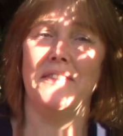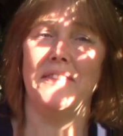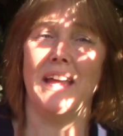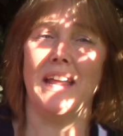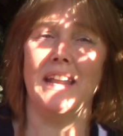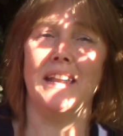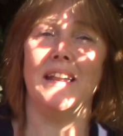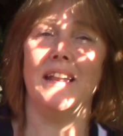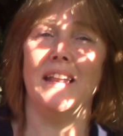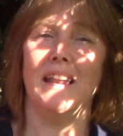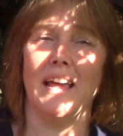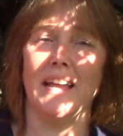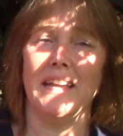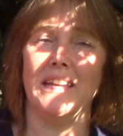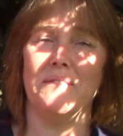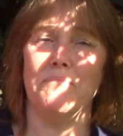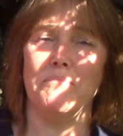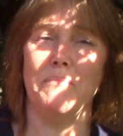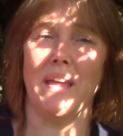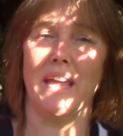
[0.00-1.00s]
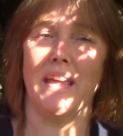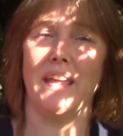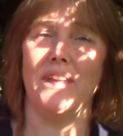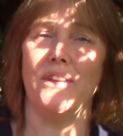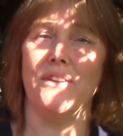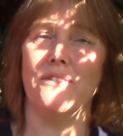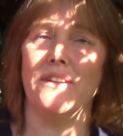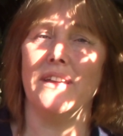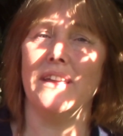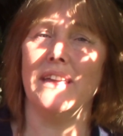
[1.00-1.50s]
then like
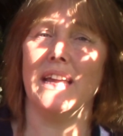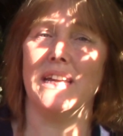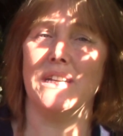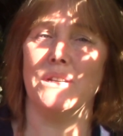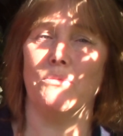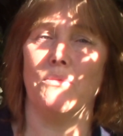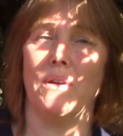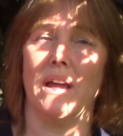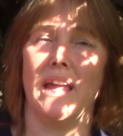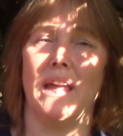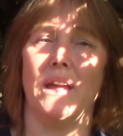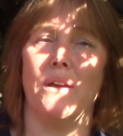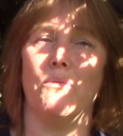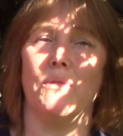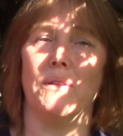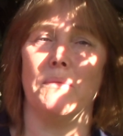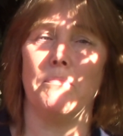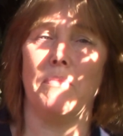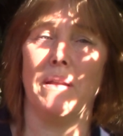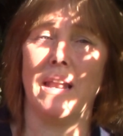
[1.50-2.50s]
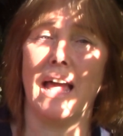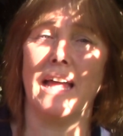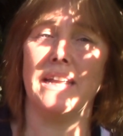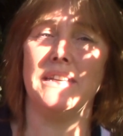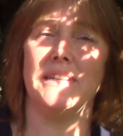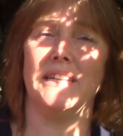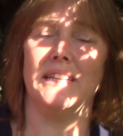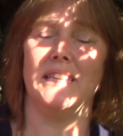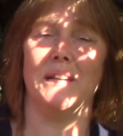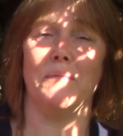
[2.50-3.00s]
me, you can get away with
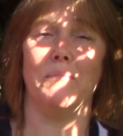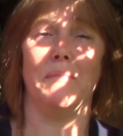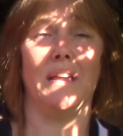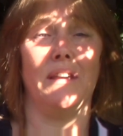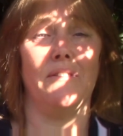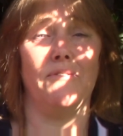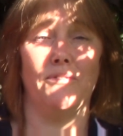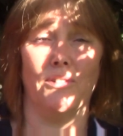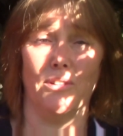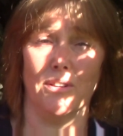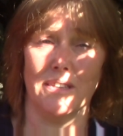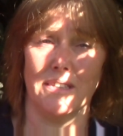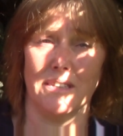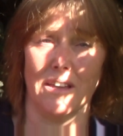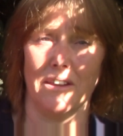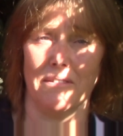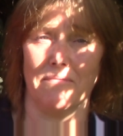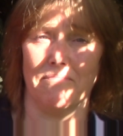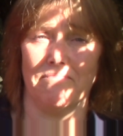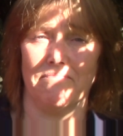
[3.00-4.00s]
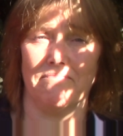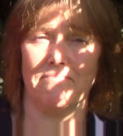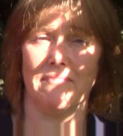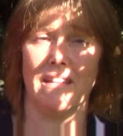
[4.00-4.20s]
planting them in full sun.